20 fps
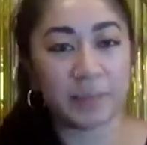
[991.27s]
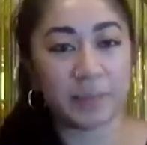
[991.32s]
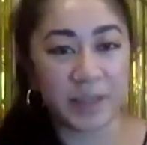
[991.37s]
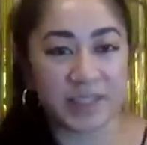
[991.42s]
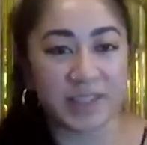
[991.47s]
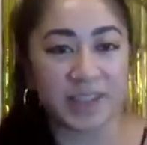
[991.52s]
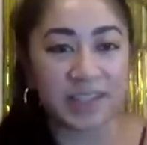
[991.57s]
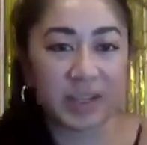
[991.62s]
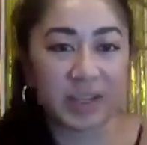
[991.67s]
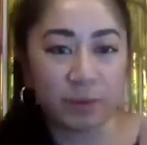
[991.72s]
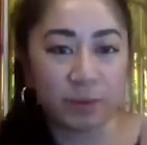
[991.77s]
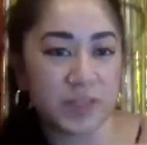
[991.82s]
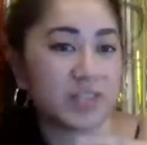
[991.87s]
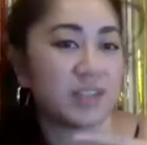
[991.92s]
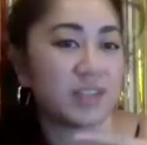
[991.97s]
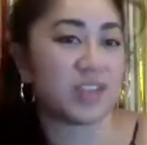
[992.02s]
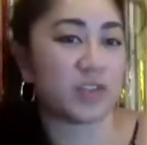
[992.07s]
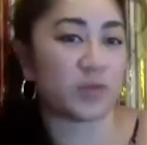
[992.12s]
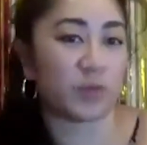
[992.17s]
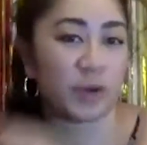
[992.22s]
business to
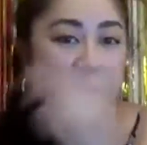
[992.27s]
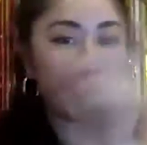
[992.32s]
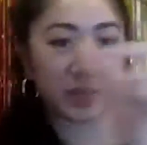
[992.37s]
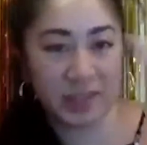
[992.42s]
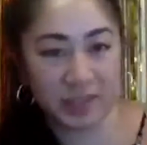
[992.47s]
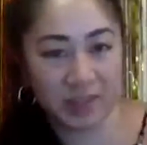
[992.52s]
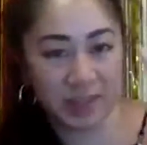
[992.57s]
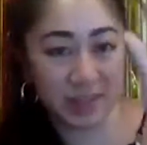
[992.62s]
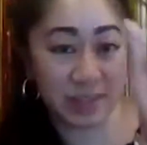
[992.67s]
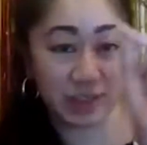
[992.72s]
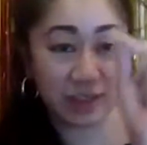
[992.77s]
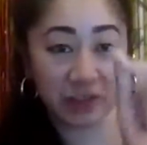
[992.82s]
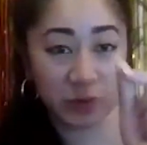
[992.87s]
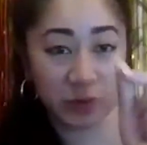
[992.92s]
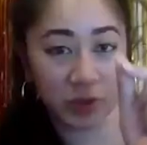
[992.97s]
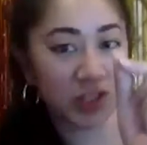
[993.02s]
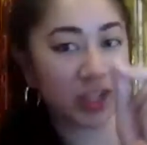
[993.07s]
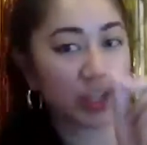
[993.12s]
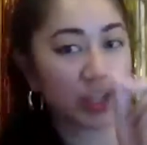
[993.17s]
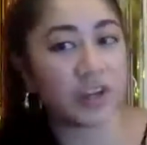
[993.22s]
business where businesses sell to
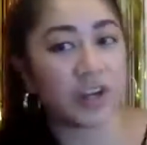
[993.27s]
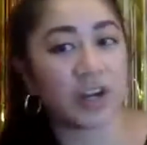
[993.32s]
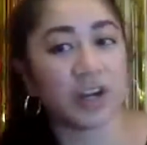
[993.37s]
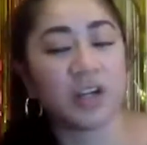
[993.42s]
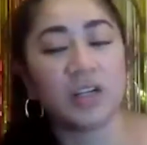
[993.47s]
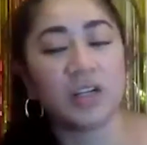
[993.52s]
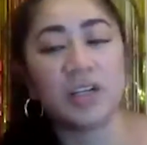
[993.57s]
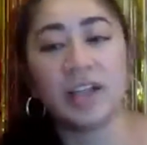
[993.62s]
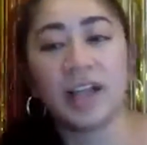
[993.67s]
each other,